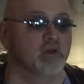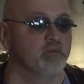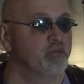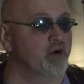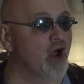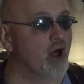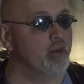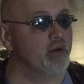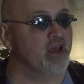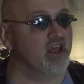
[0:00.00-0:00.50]

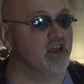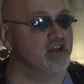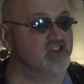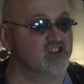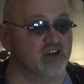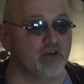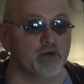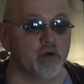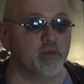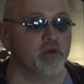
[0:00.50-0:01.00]
Probably,
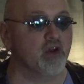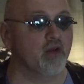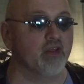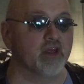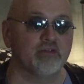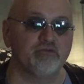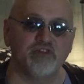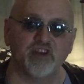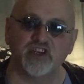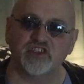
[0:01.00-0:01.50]
some of them,
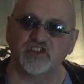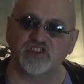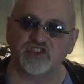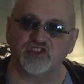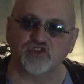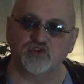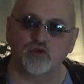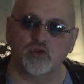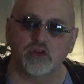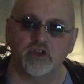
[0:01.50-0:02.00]
they'd finished their
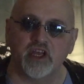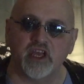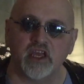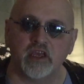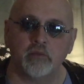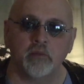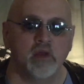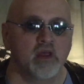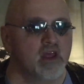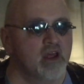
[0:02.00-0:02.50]

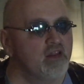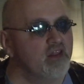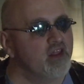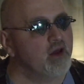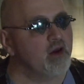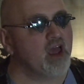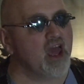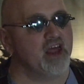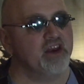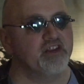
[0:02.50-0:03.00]
schooling,
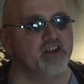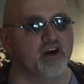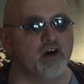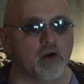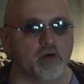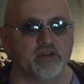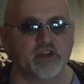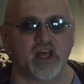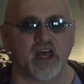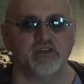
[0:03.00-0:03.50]
they had their
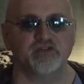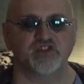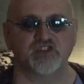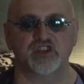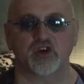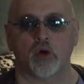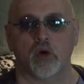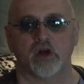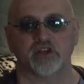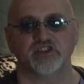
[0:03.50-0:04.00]
own lives to
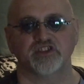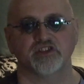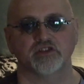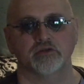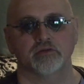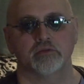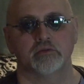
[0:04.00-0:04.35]
go on to.